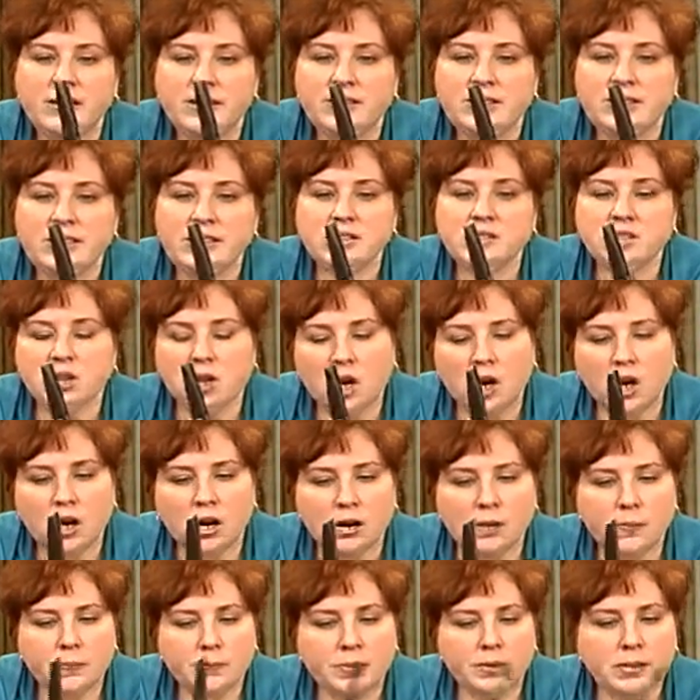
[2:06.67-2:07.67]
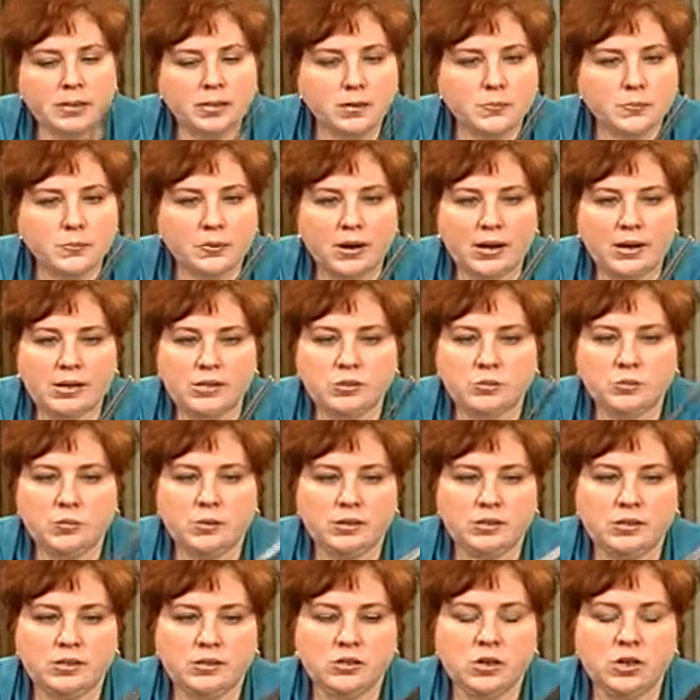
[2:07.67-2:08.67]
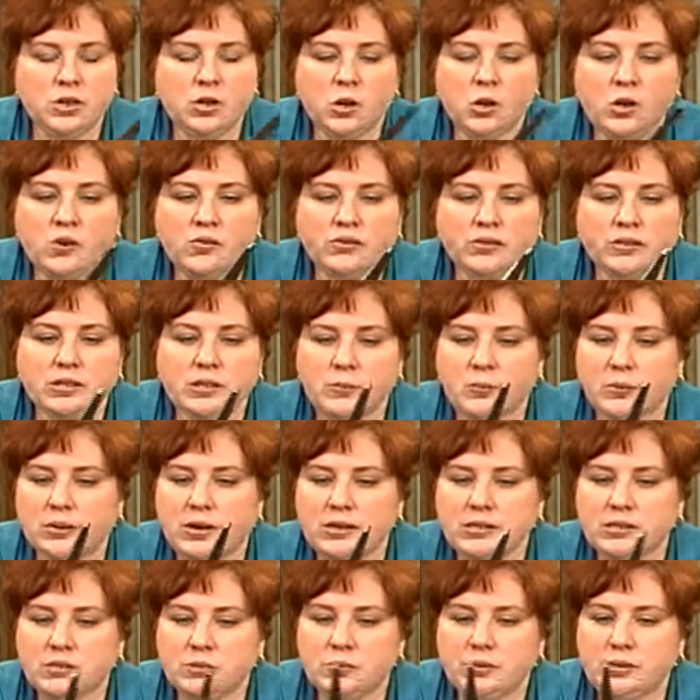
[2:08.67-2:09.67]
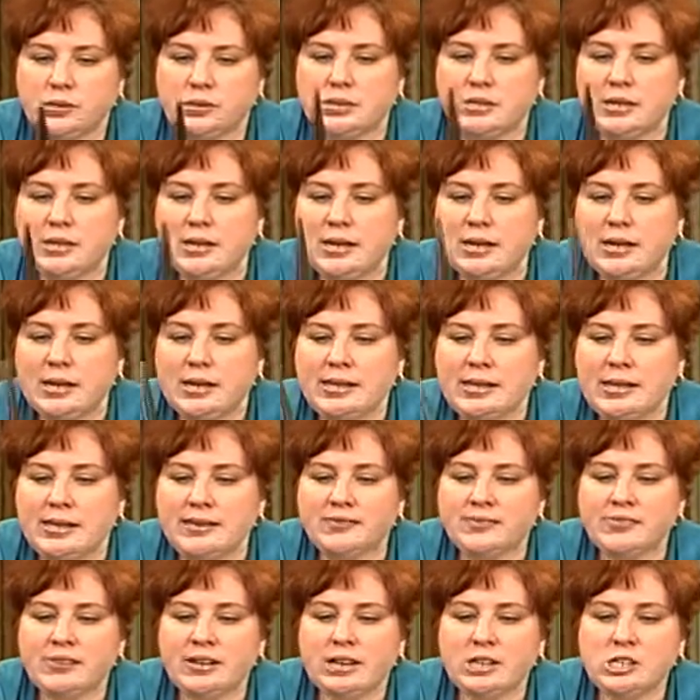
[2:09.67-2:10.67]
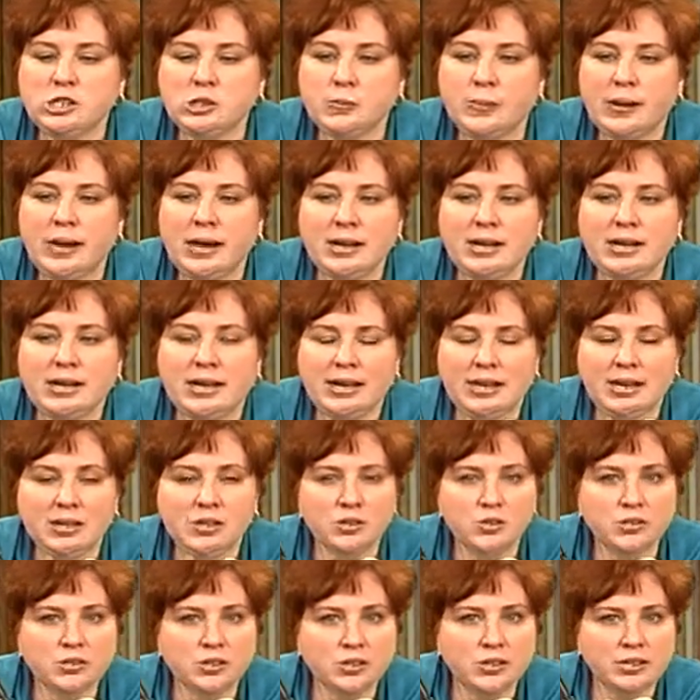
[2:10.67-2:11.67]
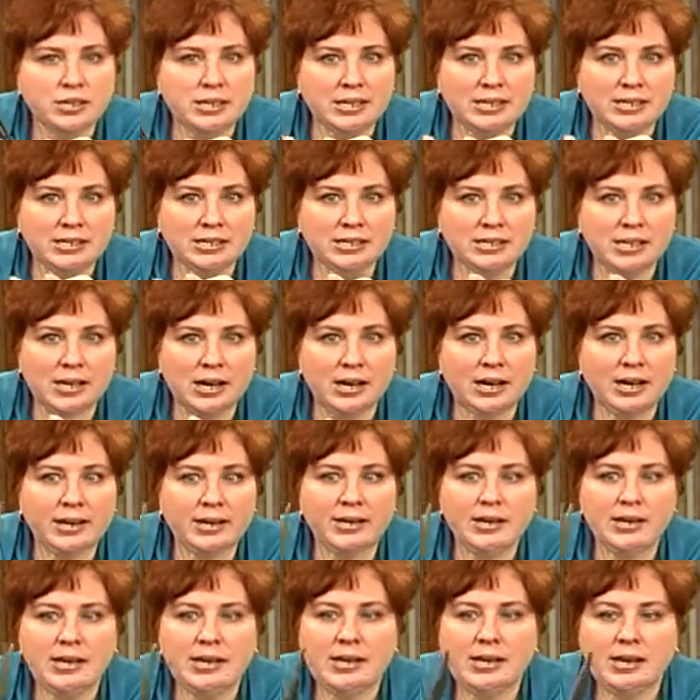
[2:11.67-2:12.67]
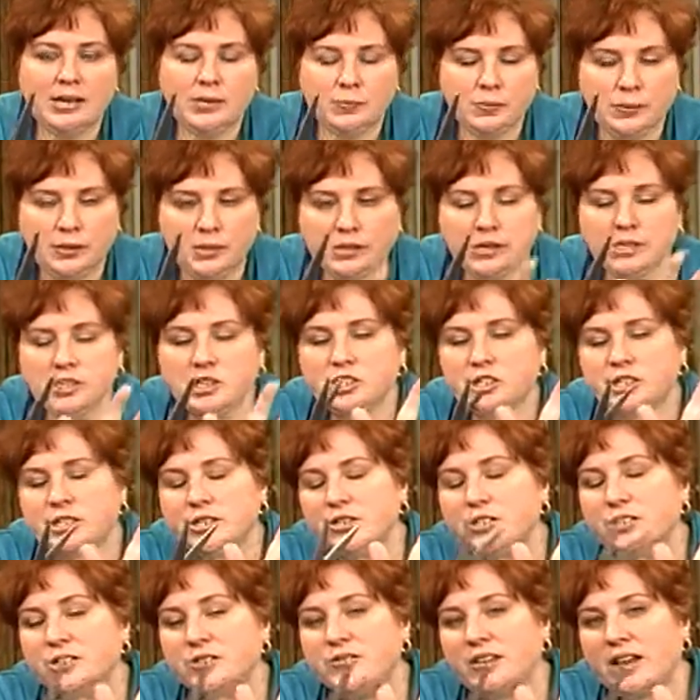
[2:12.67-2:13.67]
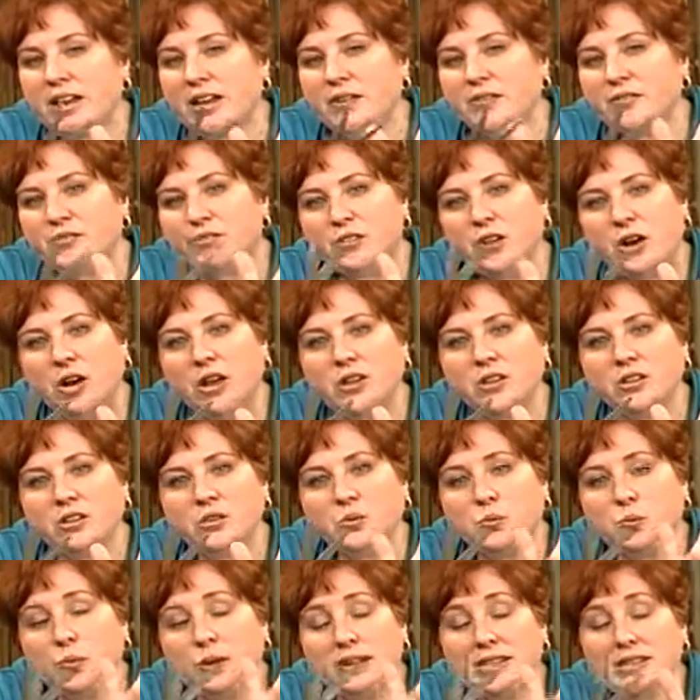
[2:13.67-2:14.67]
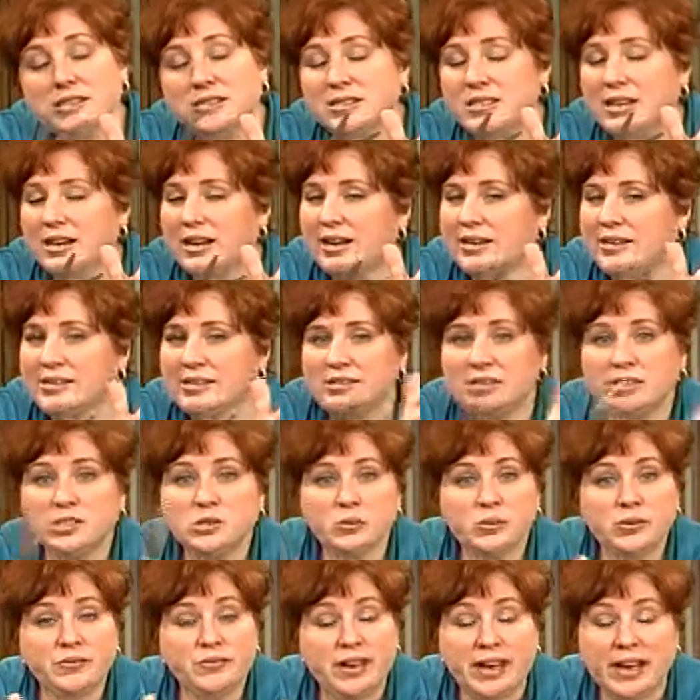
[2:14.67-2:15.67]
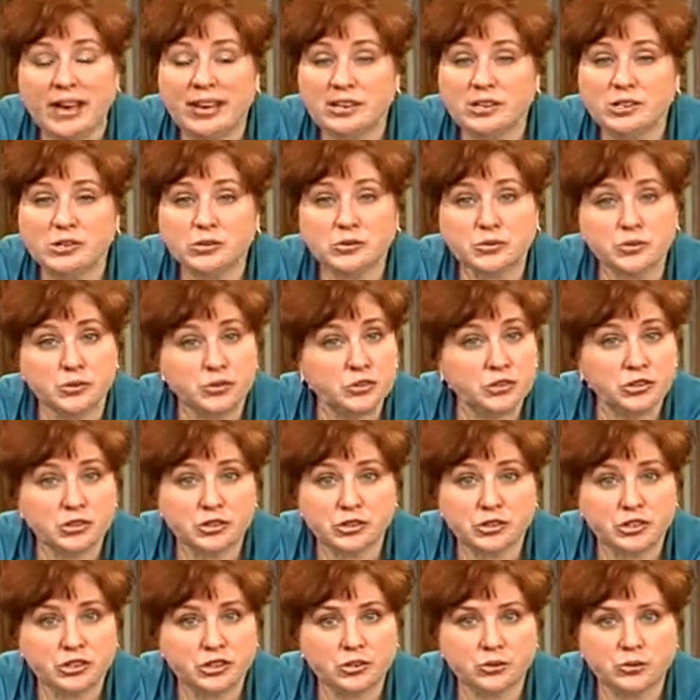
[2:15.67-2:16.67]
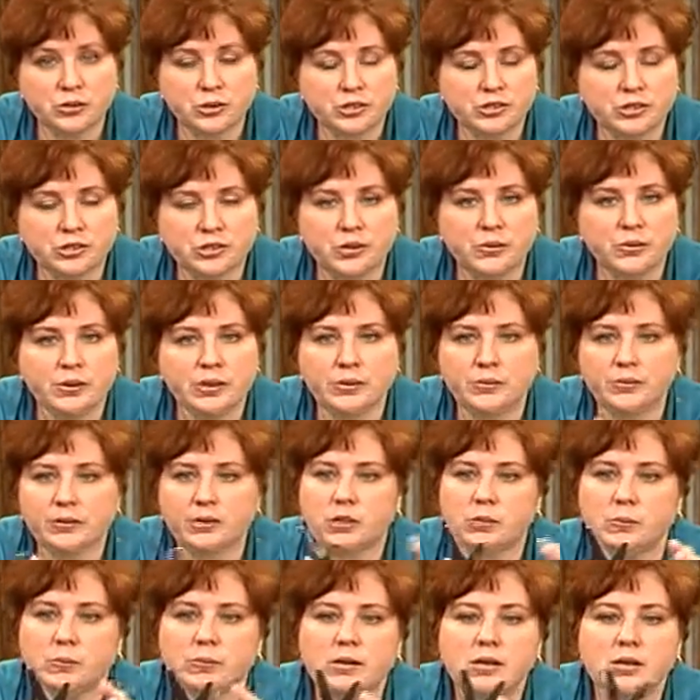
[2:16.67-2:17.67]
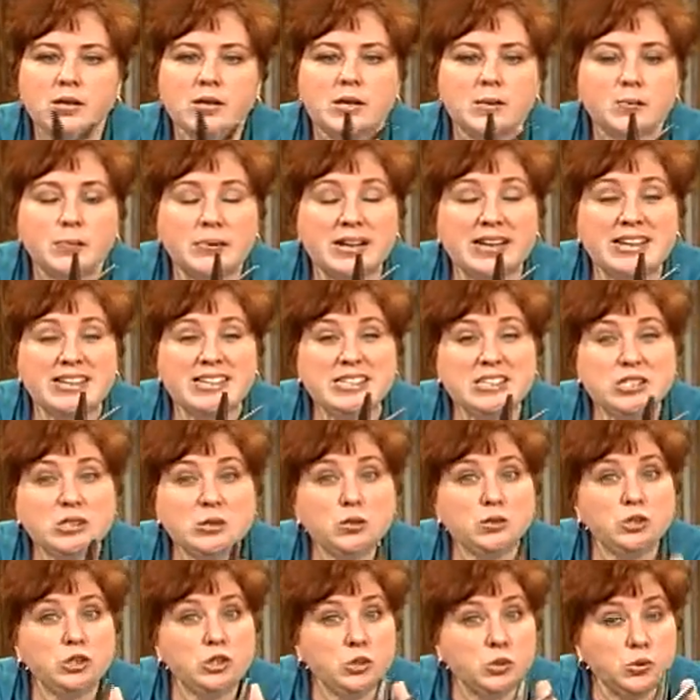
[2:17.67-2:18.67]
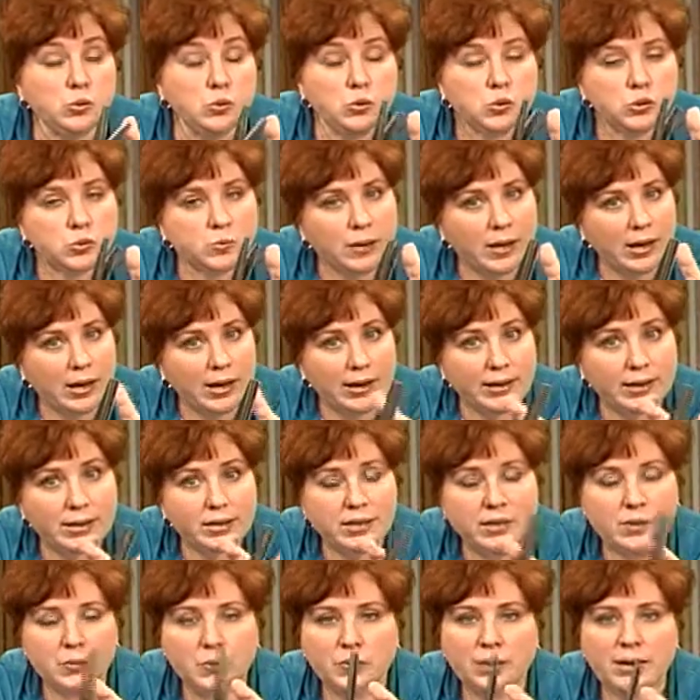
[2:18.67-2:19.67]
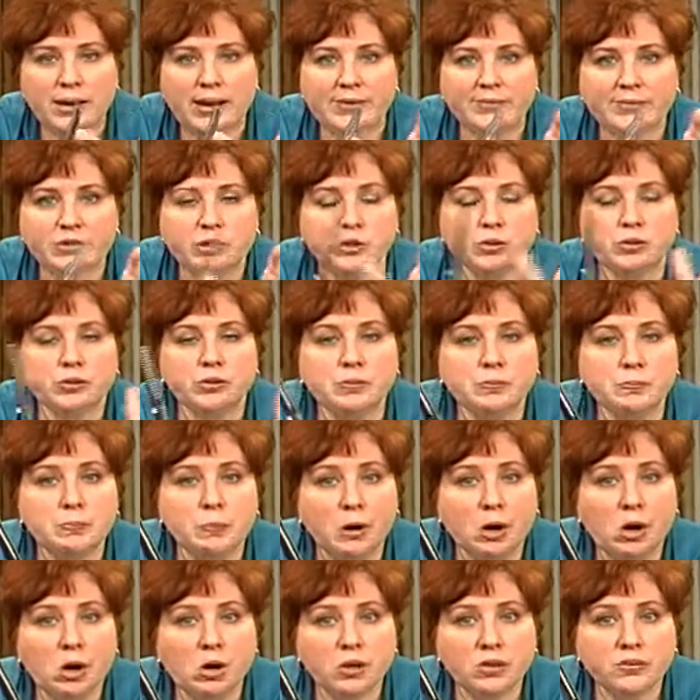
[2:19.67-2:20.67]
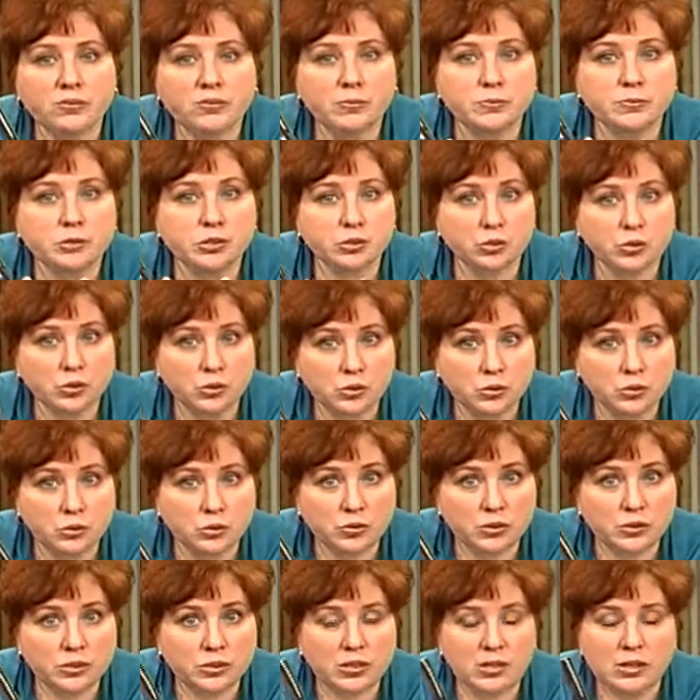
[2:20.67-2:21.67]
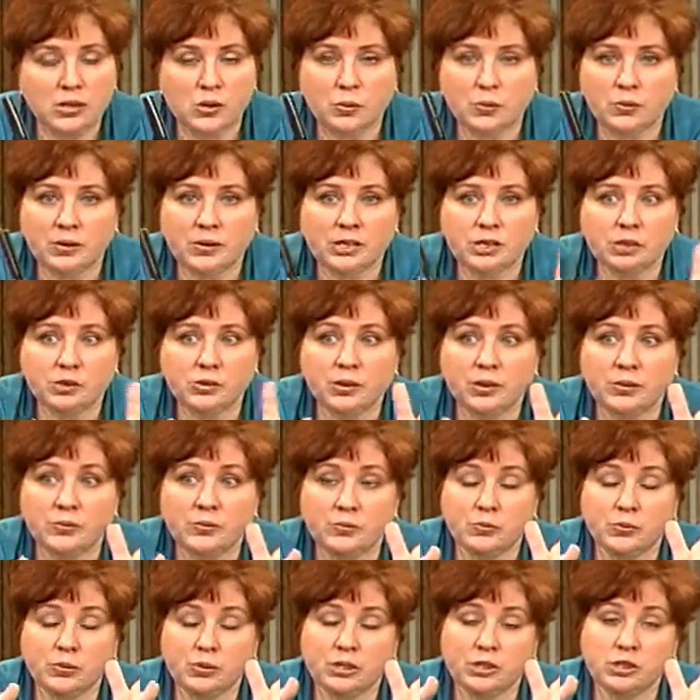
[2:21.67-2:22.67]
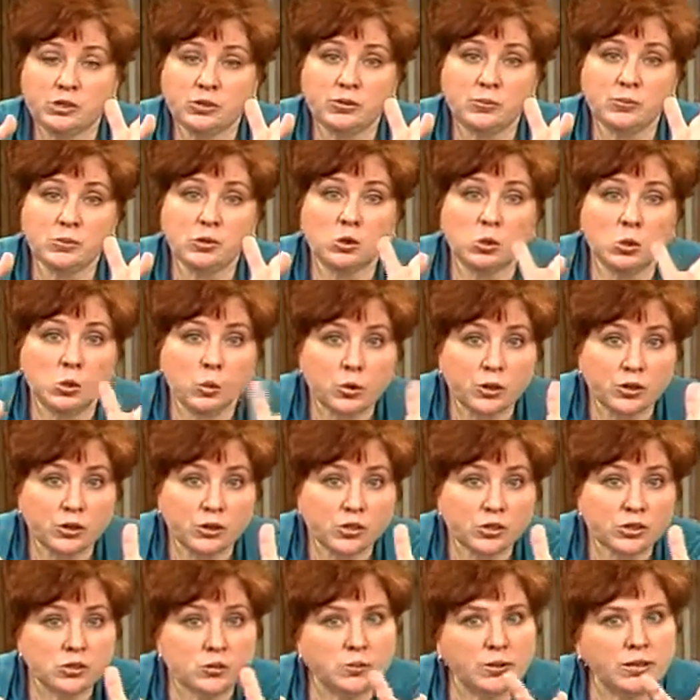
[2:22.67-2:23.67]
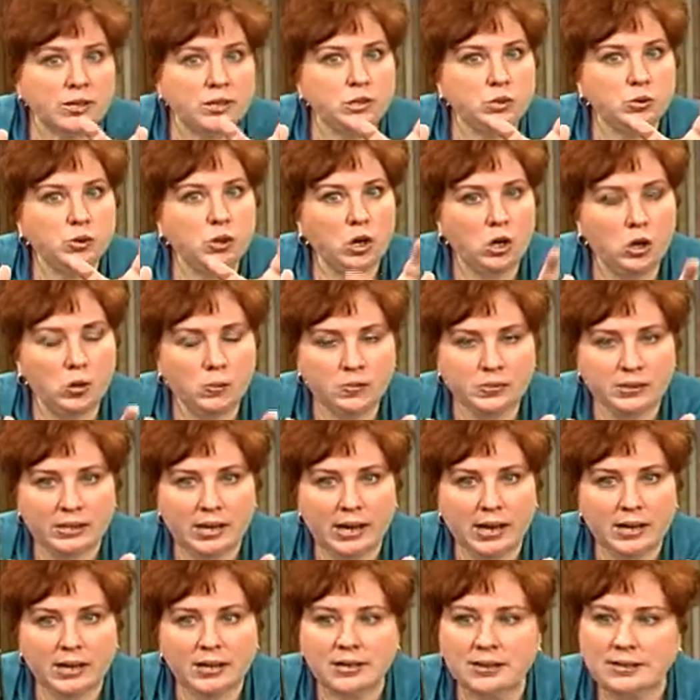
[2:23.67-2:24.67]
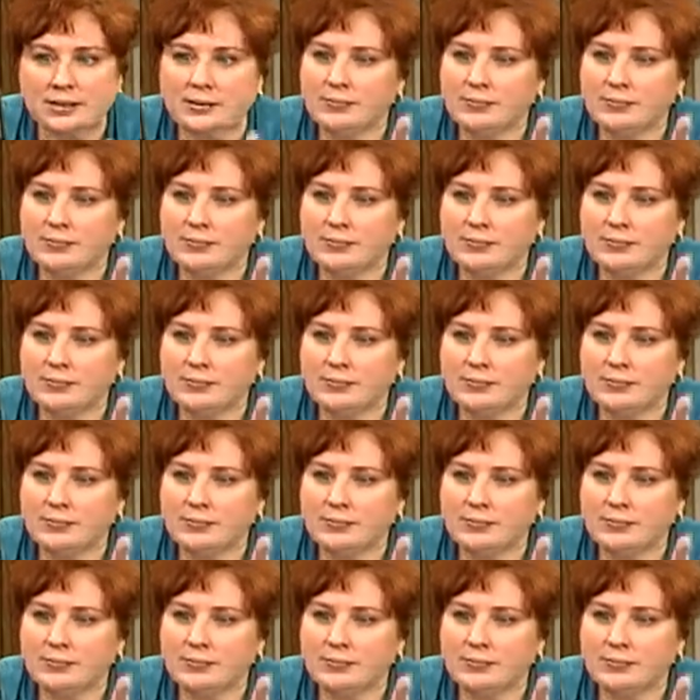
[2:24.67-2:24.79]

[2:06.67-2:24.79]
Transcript: These are medium-priced ones. They're not overly priced ones, and they have nice padded handles on the inside. And pinking shears have kind of fallen the wayside since we've added sergers to our sewing room. But I still use mine when I have to trim bulk from circles, when I trim corners, when I do home dec.